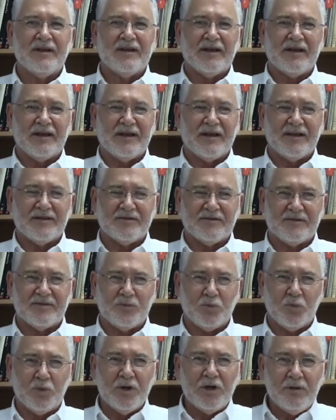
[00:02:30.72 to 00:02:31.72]
and
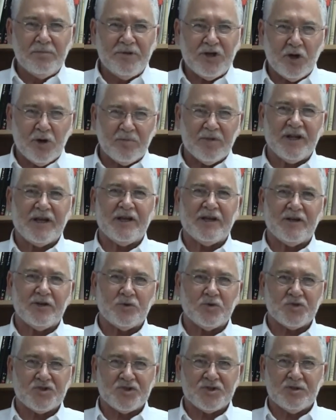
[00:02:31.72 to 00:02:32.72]
will be obligated
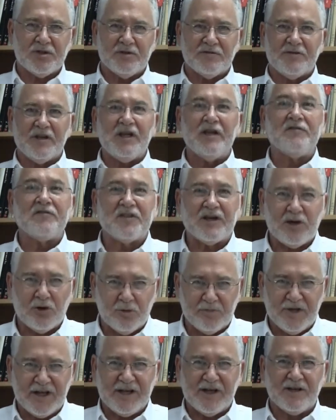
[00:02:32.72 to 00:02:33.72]
to serve, if they're
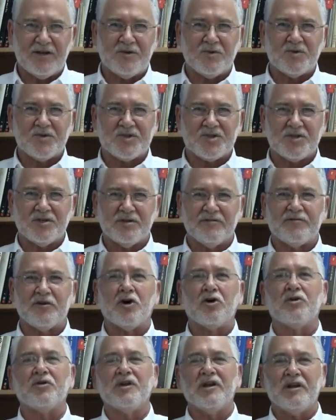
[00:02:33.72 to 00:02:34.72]
obligated to serve,
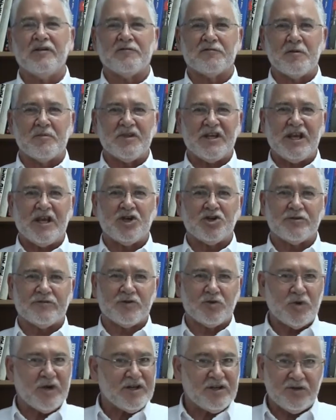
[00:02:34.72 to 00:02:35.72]
only from the age of
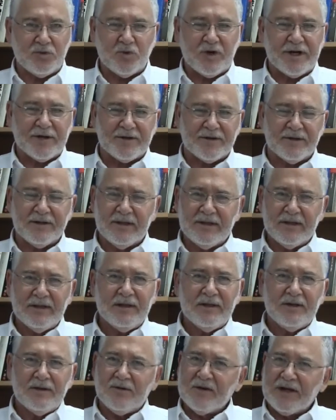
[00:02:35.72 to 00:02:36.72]
21.
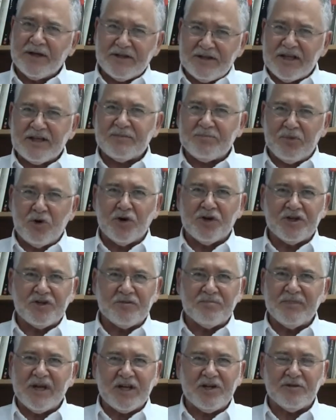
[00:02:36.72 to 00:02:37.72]
Well, at that
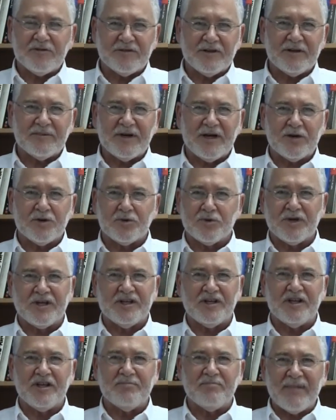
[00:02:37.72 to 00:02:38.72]
point, many of them are
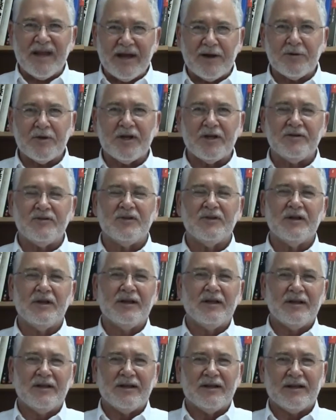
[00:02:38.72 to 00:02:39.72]
already married
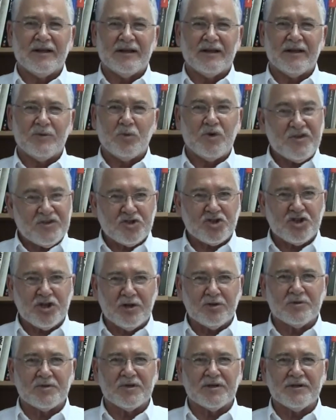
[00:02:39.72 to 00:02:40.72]
with
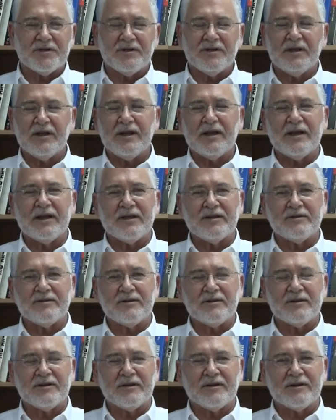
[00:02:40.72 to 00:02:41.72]
children,
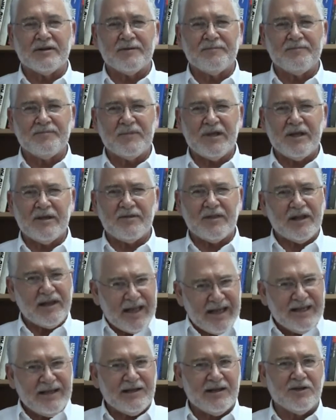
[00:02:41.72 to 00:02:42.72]
and the
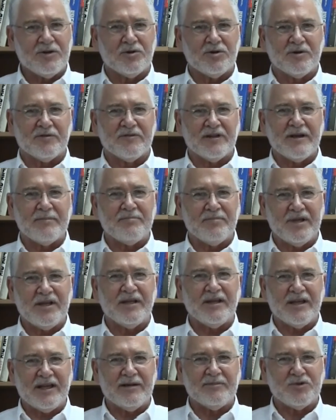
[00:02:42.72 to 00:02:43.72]
likelihood of them
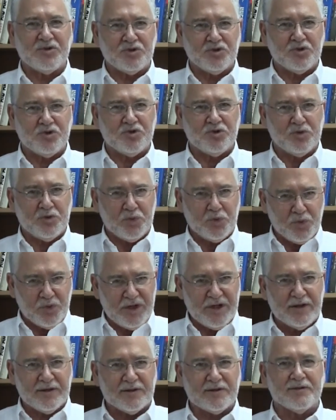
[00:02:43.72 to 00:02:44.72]
being able to do
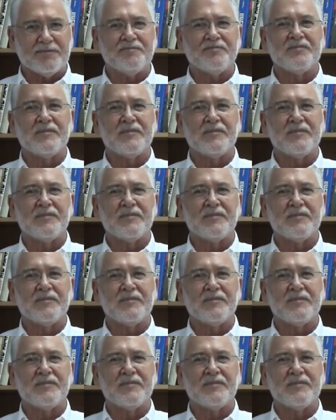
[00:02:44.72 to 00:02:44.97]
real